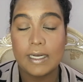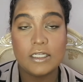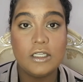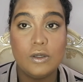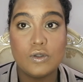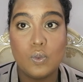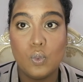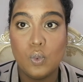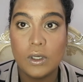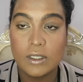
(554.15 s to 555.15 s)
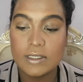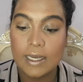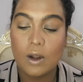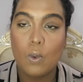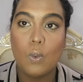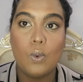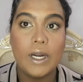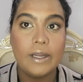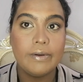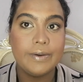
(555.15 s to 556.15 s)
It actually looks worse, like
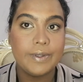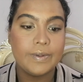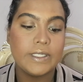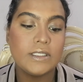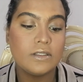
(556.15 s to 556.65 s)
way worse.